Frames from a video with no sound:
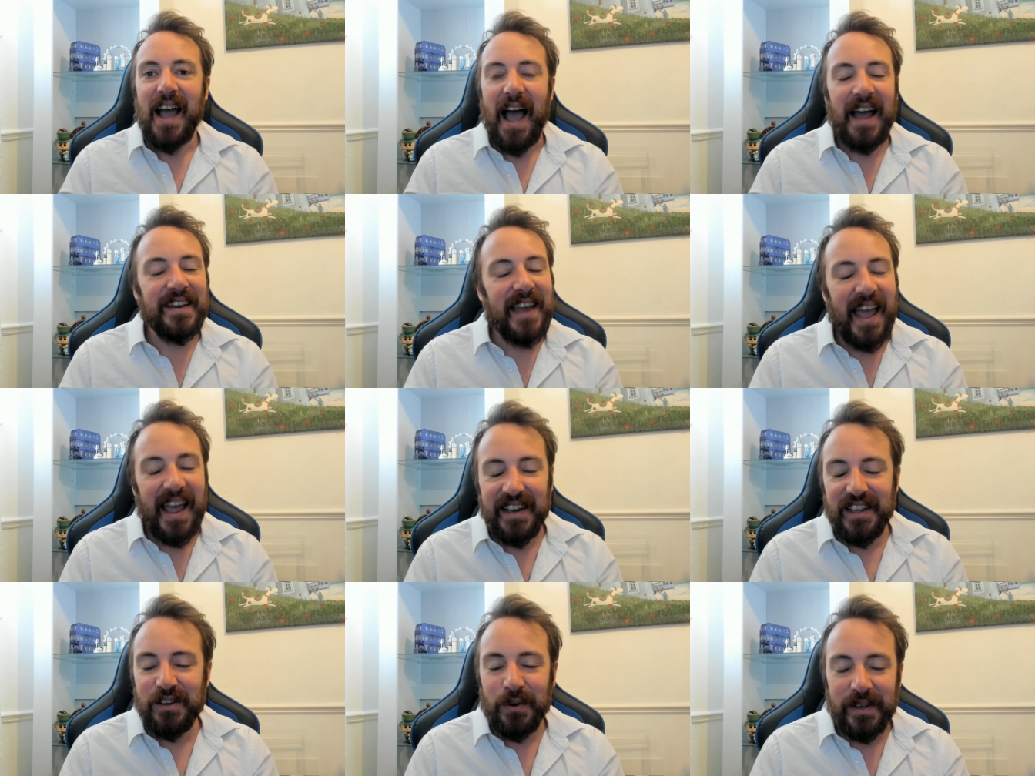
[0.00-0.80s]
and
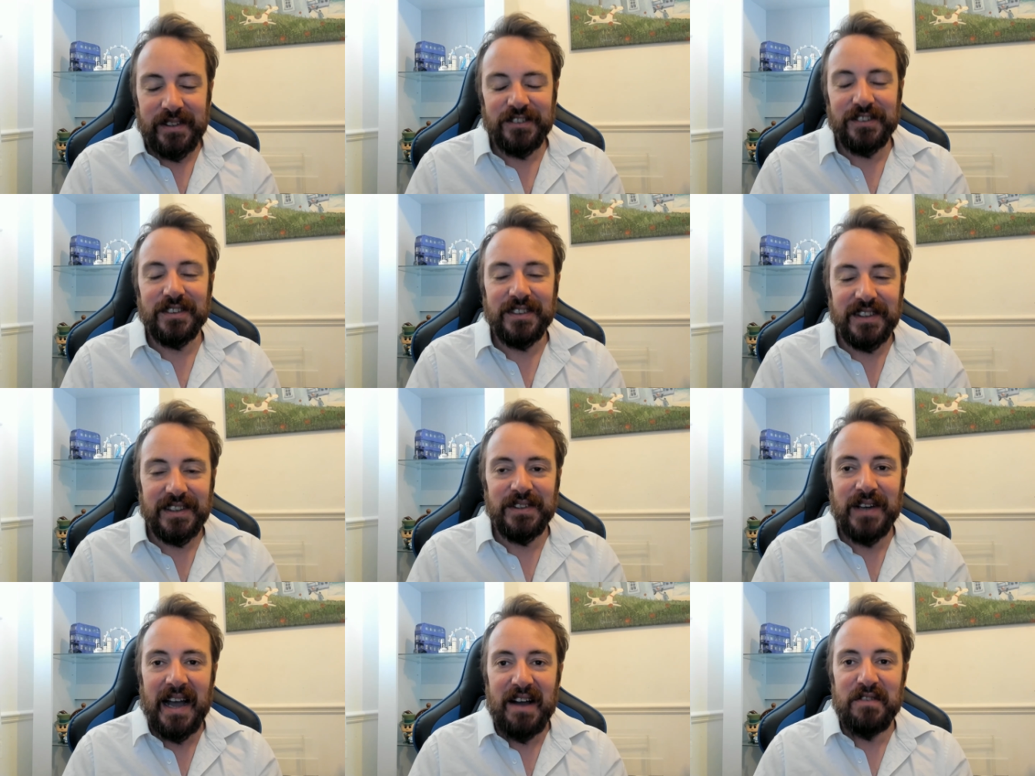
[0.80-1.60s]
any questions that
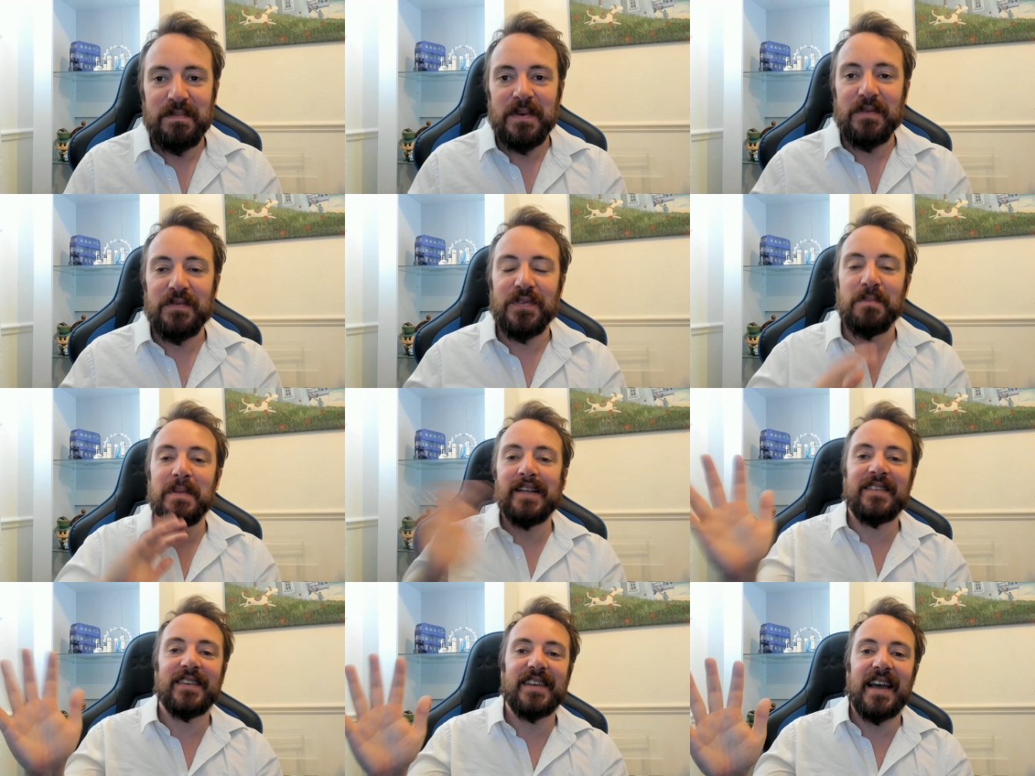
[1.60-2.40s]
you have. But from
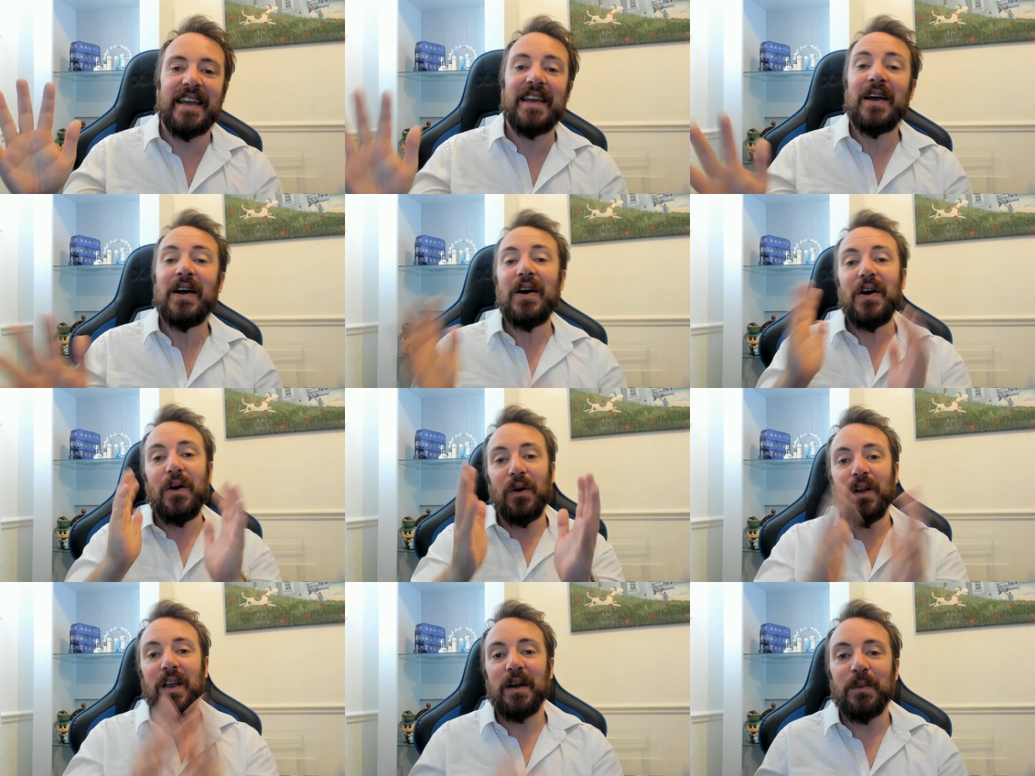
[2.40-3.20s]
me today,
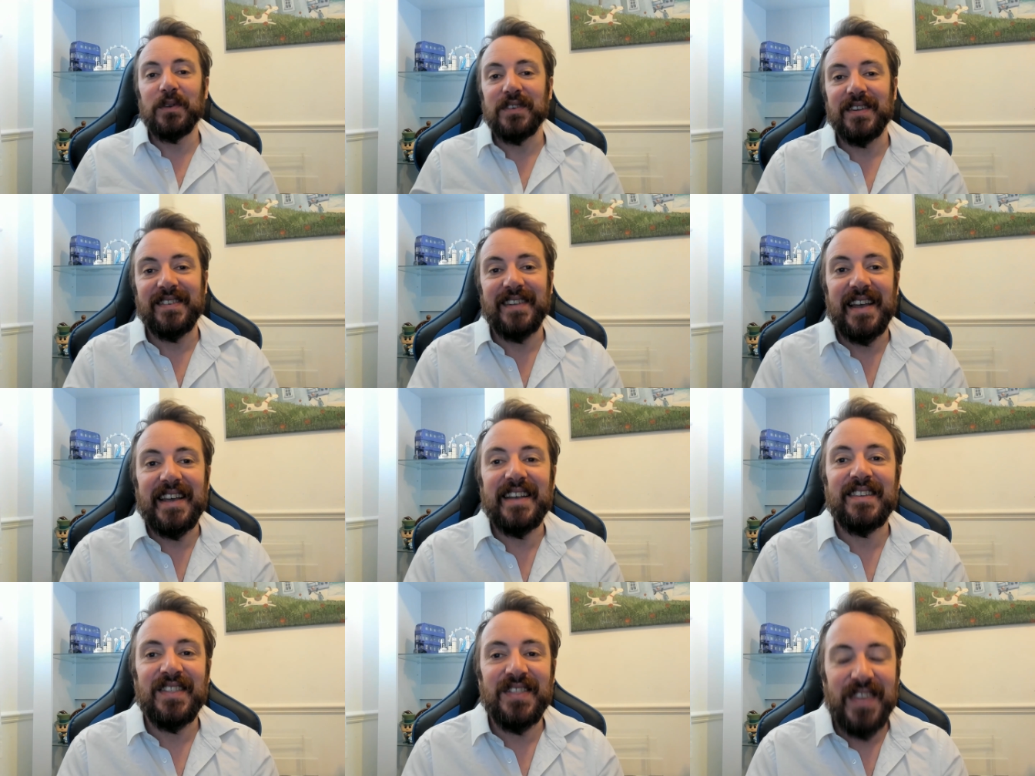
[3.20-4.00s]
all I want to say
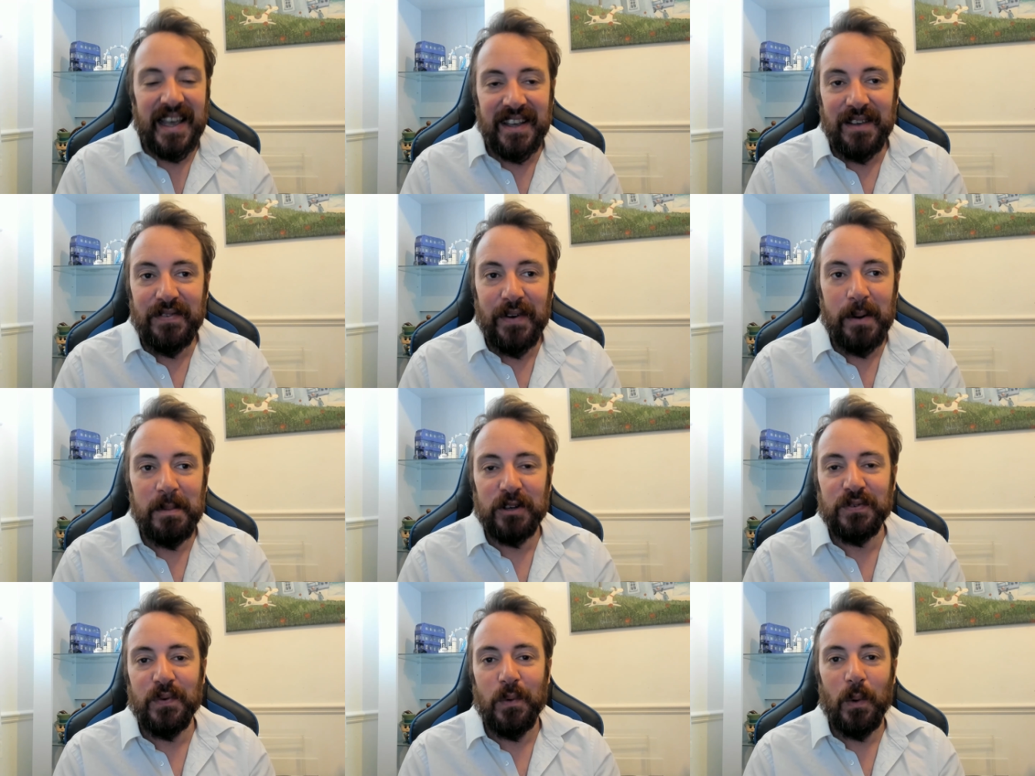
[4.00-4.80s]
is thank you very
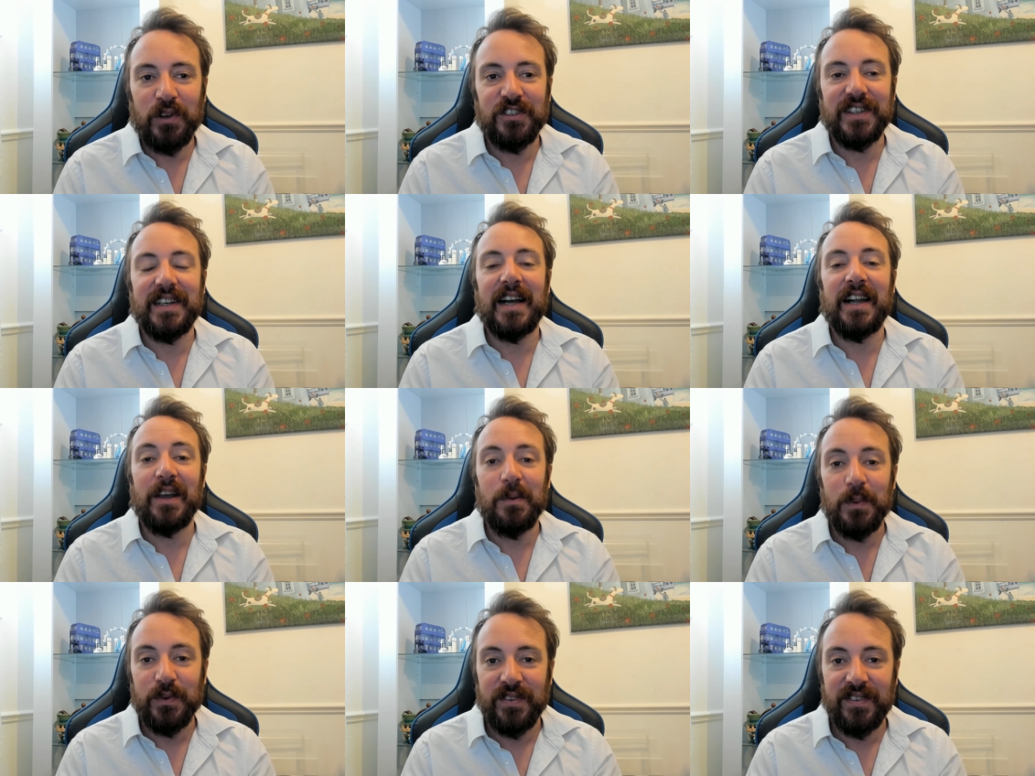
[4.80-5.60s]
much for watching and I
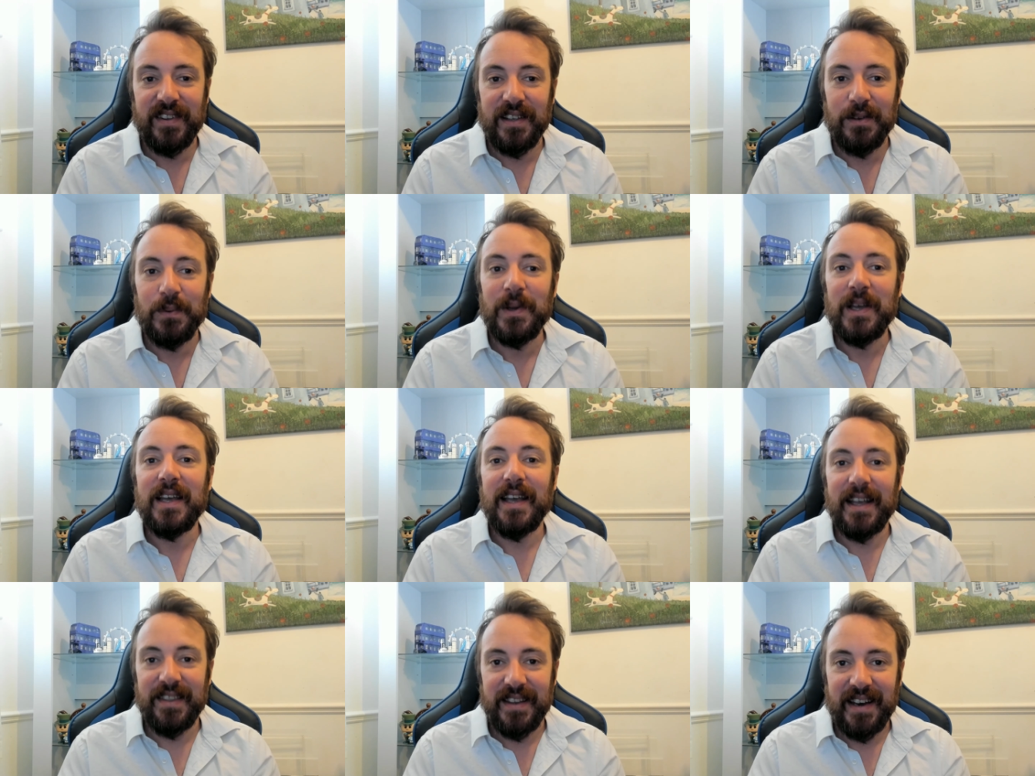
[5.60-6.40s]
will see you
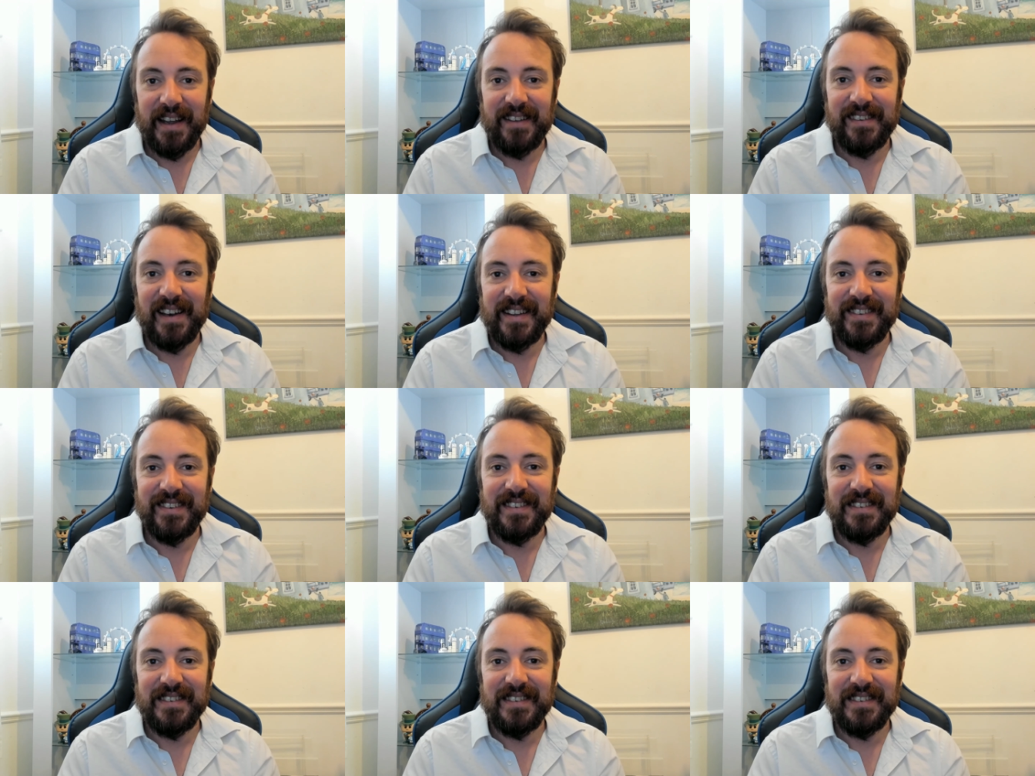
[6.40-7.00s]
in the next lesson.